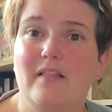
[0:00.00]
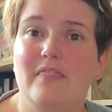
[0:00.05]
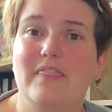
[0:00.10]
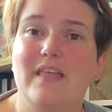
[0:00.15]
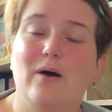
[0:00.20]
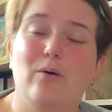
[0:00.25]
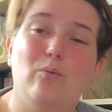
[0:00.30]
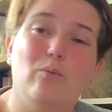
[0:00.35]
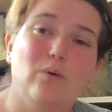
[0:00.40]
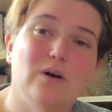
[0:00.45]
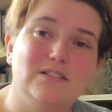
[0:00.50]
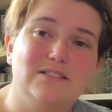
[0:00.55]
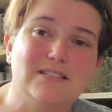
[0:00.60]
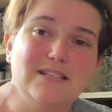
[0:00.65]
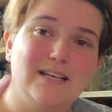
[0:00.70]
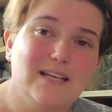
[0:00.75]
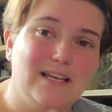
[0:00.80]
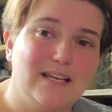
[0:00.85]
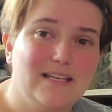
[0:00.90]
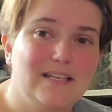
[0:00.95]
that
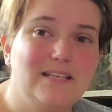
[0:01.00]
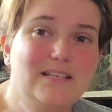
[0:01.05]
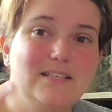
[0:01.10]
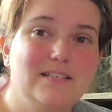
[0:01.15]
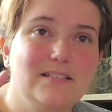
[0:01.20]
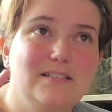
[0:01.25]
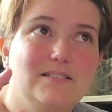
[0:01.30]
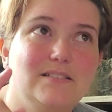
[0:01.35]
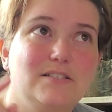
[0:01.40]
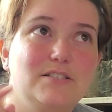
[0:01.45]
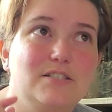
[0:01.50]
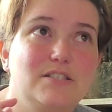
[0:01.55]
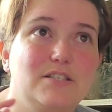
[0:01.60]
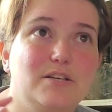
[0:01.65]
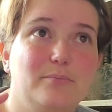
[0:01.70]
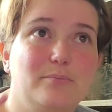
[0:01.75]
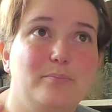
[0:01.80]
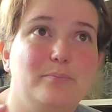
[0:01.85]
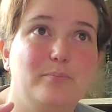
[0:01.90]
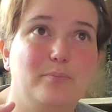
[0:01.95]
wasn't in
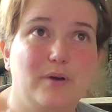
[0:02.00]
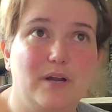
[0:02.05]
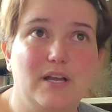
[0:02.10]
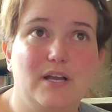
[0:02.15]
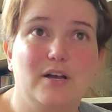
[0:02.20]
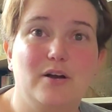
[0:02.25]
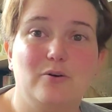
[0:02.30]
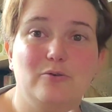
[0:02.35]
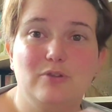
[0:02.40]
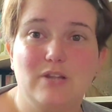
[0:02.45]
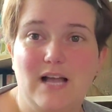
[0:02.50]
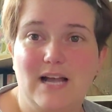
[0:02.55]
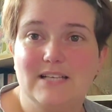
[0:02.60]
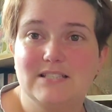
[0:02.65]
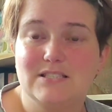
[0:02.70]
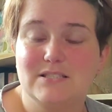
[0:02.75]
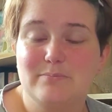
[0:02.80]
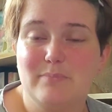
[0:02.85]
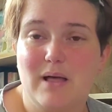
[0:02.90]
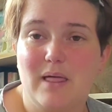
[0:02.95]
TBRinko
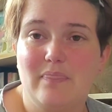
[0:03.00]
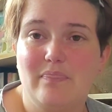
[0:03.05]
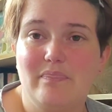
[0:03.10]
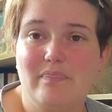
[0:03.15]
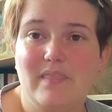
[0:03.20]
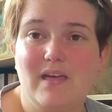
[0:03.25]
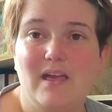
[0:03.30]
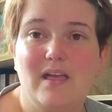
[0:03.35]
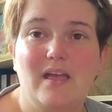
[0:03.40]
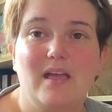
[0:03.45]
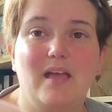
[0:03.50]
last month.